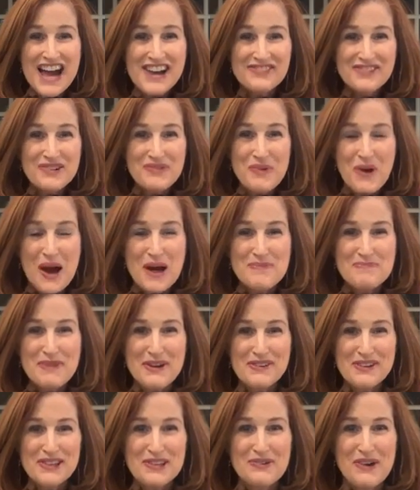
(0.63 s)
Hi
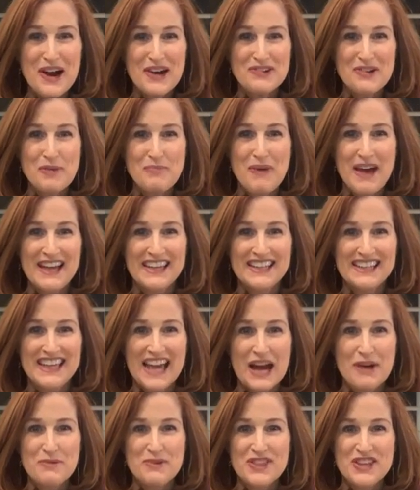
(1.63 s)
everyone, Mary Lou Andre back
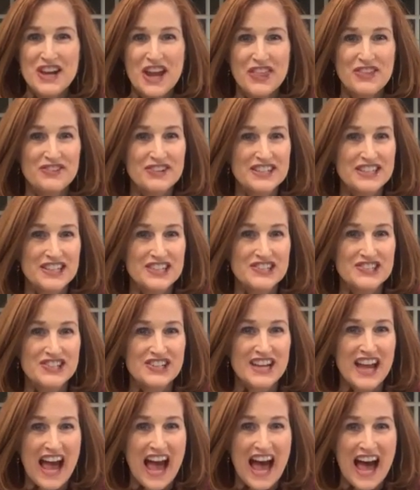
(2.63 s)
again with another
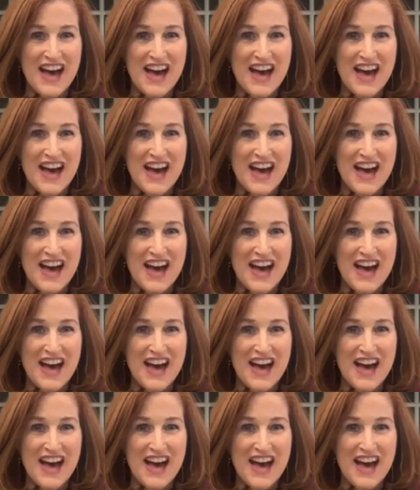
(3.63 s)
edition